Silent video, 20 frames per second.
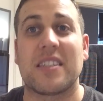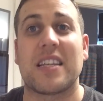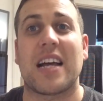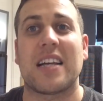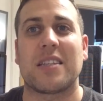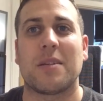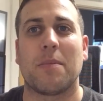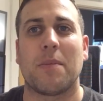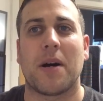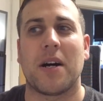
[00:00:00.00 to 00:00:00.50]

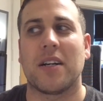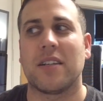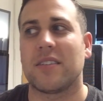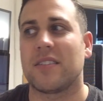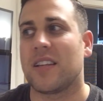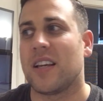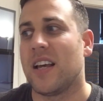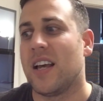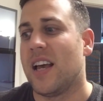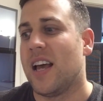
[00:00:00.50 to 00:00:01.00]
SATA
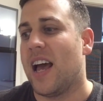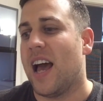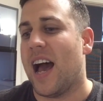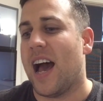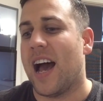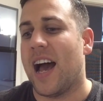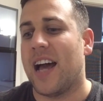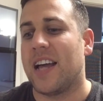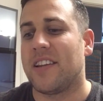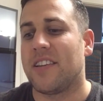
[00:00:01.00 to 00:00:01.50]
bus.
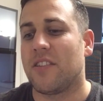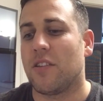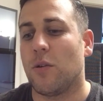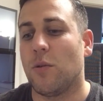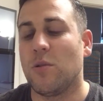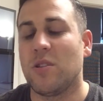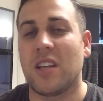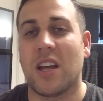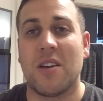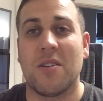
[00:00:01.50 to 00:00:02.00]
And
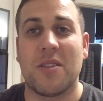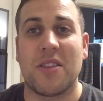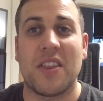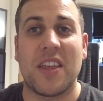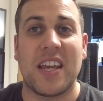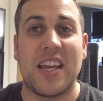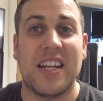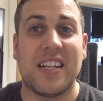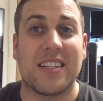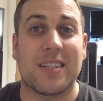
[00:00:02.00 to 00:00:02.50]
also
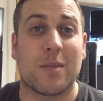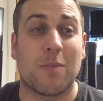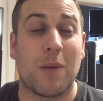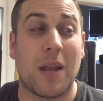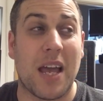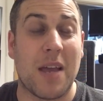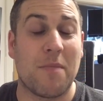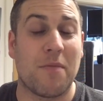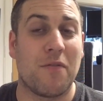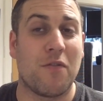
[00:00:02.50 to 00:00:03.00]
the
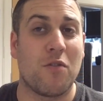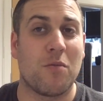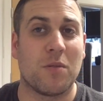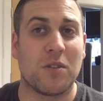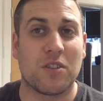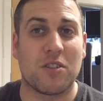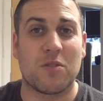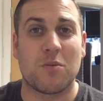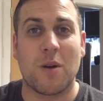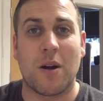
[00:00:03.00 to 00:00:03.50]
display
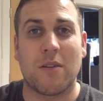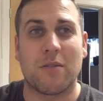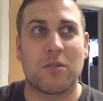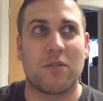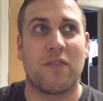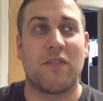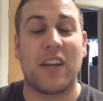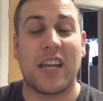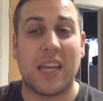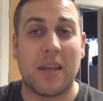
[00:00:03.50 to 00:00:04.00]
performance as well,
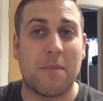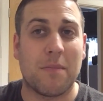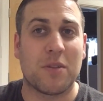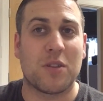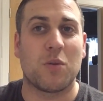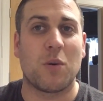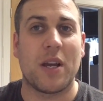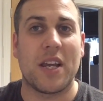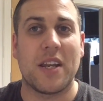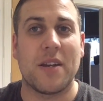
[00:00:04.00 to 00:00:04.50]
flicking
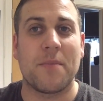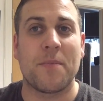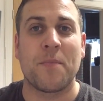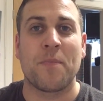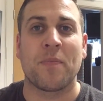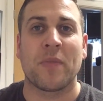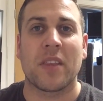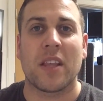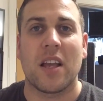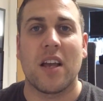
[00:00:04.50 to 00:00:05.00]
between
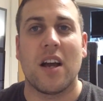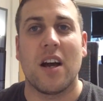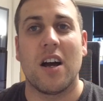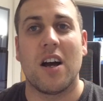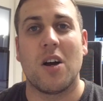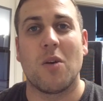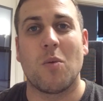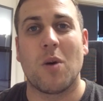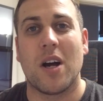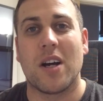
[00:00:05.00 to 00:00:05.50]

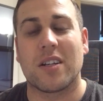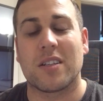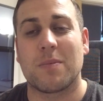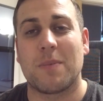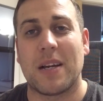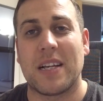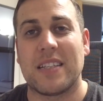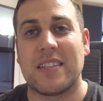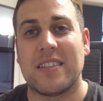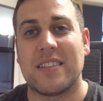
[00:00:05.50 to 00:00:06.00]

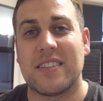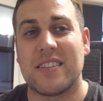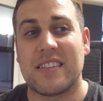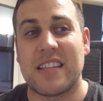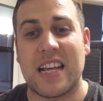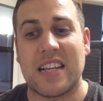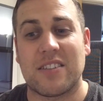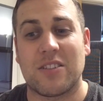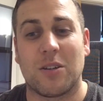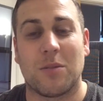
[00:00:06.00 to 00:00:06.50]
workspaces and
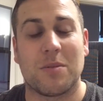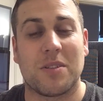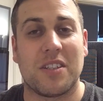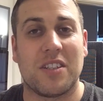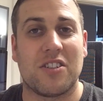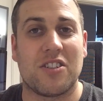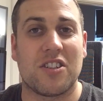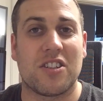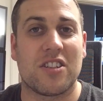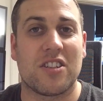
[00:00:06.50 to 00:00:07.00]
desktops
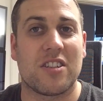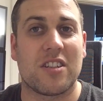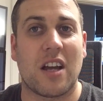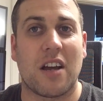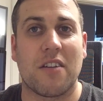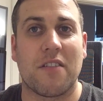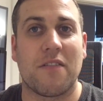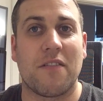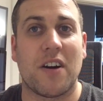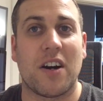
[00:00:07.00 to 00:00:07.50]
is just
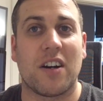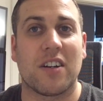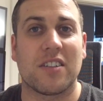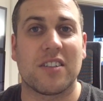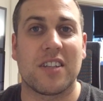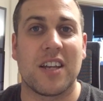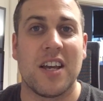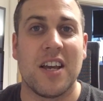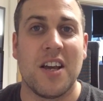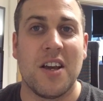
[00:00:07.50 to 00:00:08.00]
so
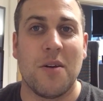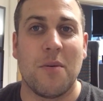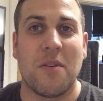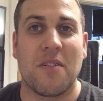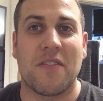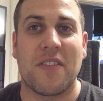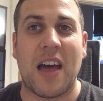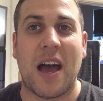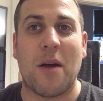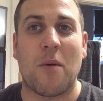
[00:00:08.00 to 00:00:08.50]
fast
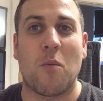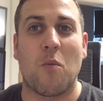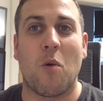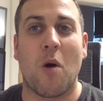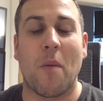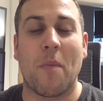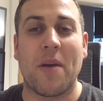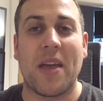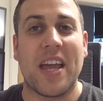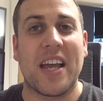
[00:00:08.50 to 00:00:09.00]
with that
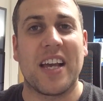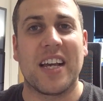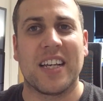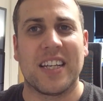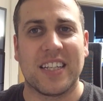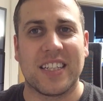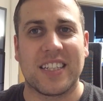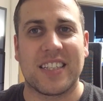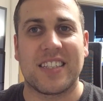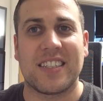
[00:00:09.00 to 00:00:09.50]
whopping
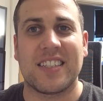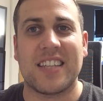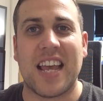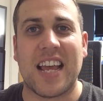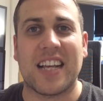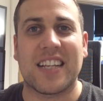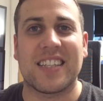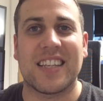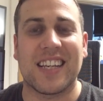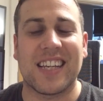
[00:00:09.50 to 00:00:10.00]

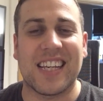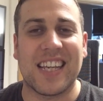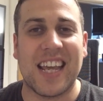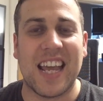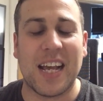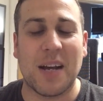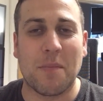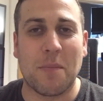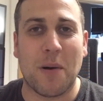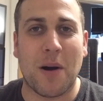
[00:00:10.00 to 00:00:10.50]
6
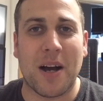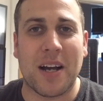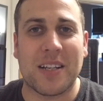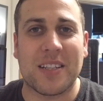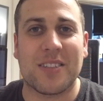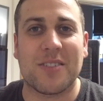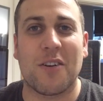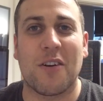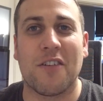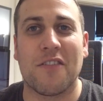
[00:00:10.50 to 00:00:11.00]

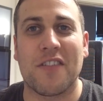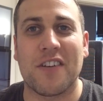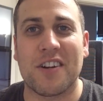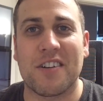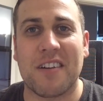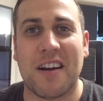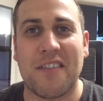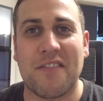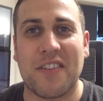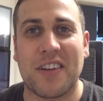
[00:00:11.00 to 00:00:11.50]
gigabytes of
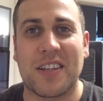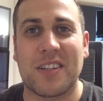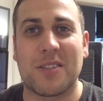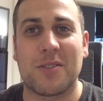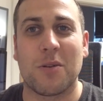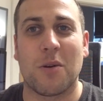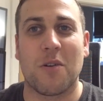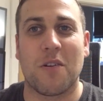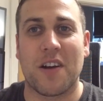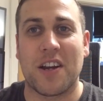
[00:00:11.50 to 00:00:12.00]
graphic
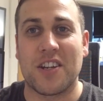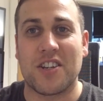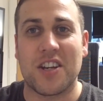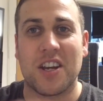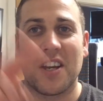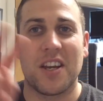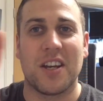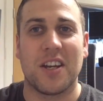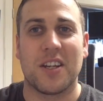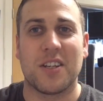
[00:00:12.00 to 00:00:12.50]

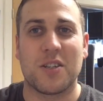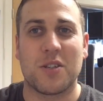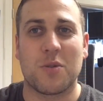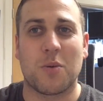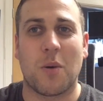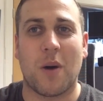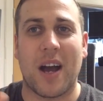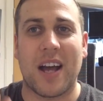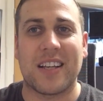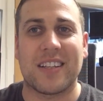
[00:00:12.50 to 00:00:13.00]
storage
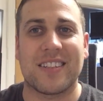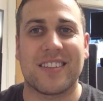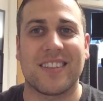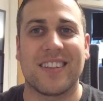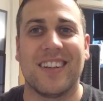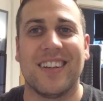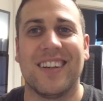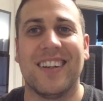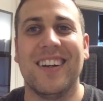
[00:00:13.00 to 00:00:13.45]
twice.